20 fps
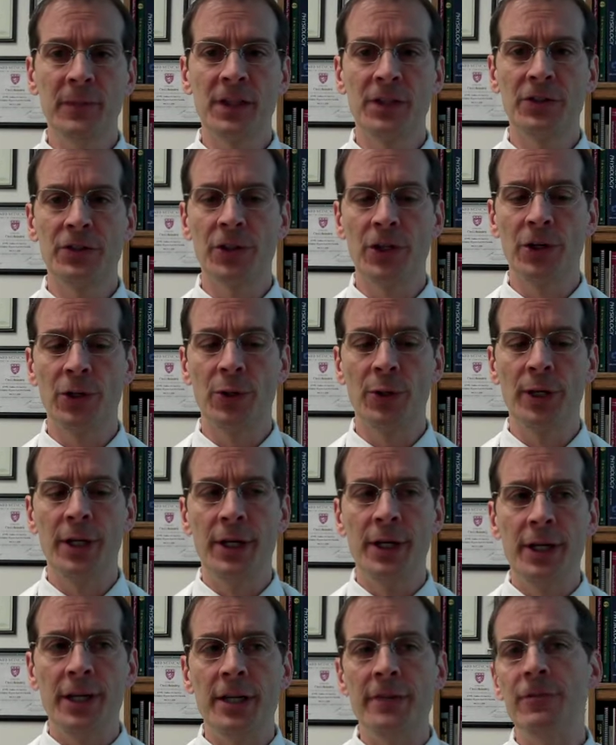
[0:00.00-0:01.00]
So
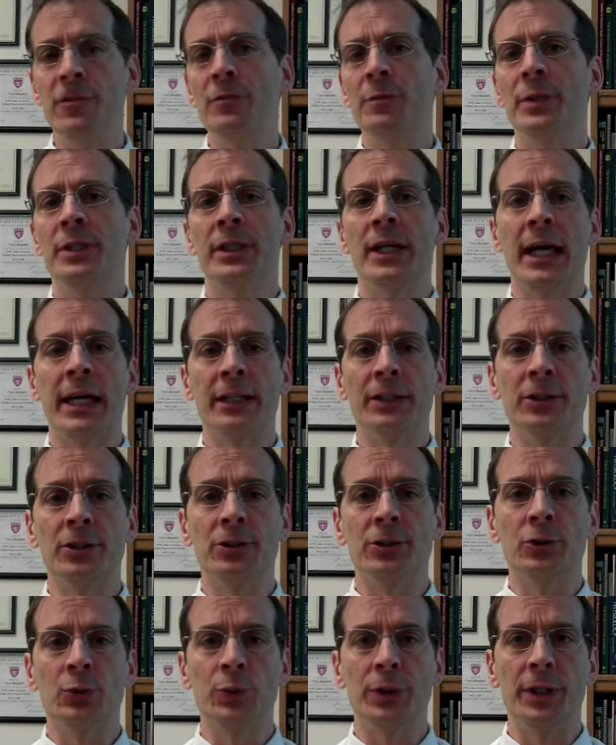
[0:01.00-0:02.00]
if you've been
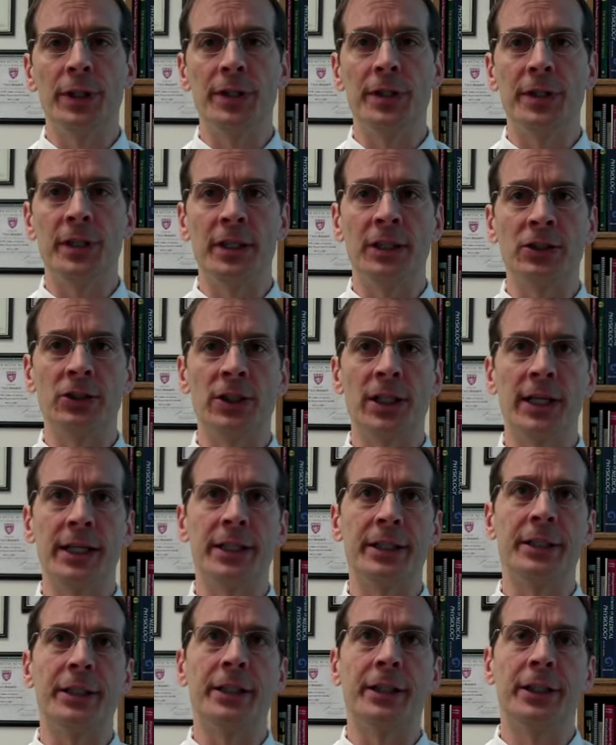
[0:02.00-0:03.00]
diagnosed with things
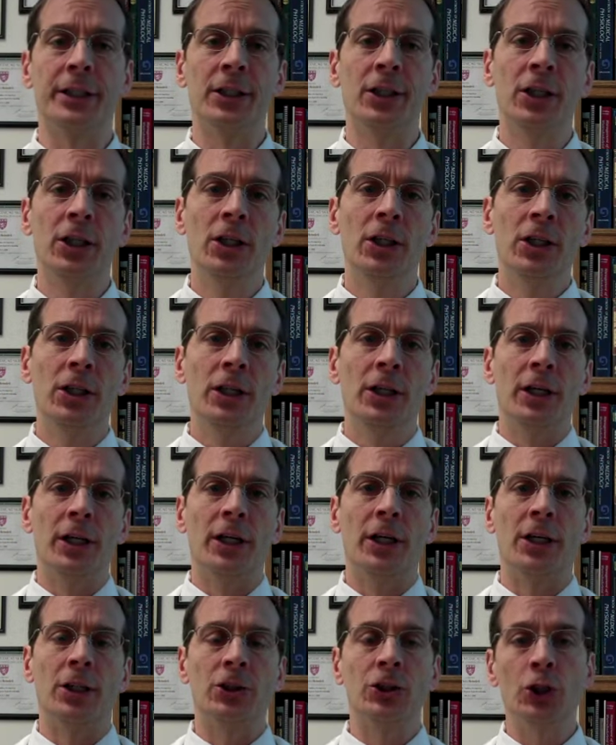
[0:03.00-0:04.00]
like
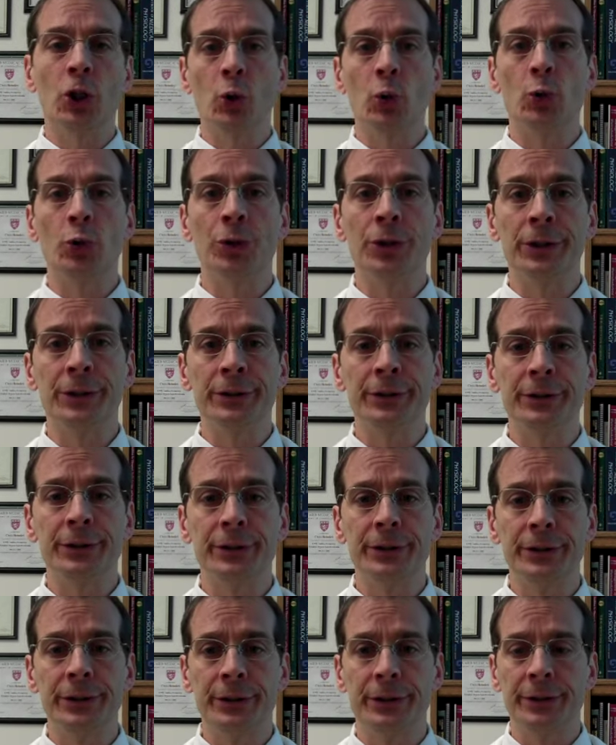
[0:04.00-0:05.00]

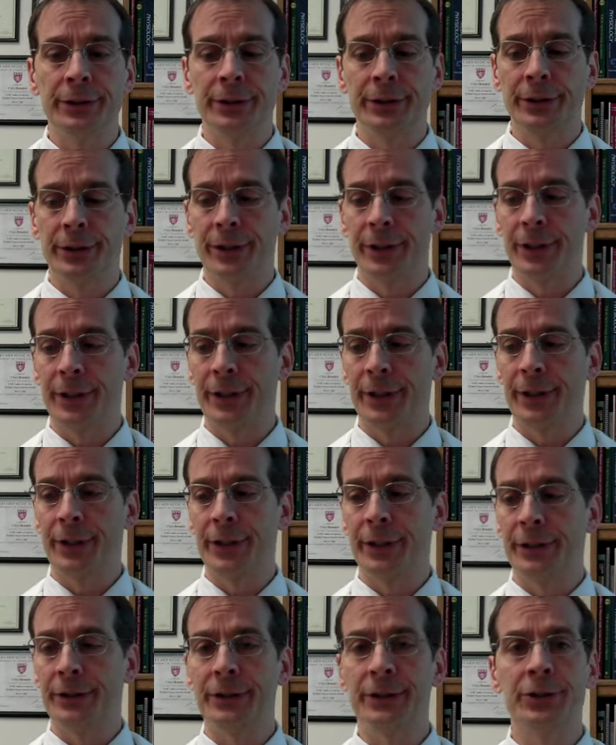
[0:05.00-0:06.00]
Sjogren's,
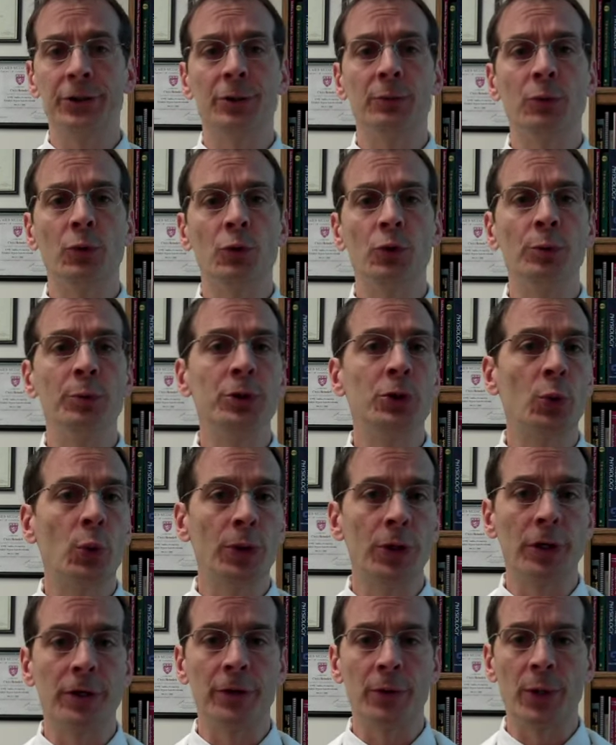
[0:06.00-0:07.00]
syndrome, rheumatoid
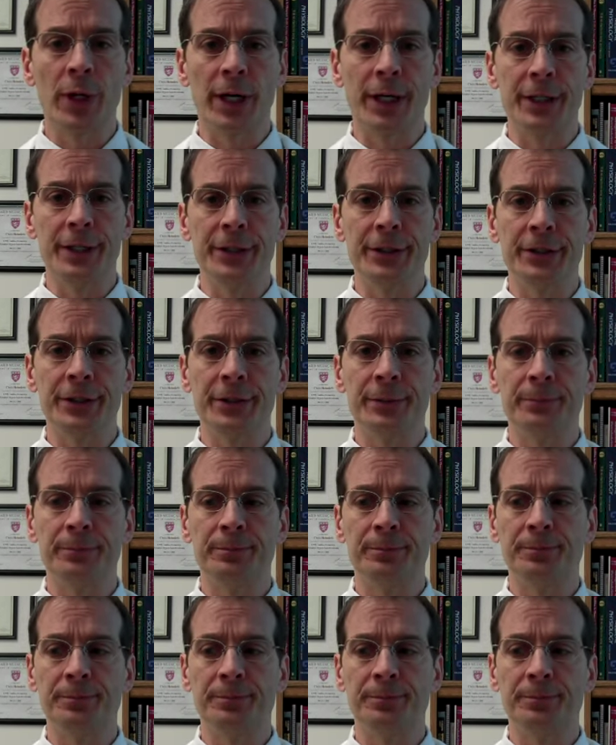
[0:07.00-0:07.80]
arthritis,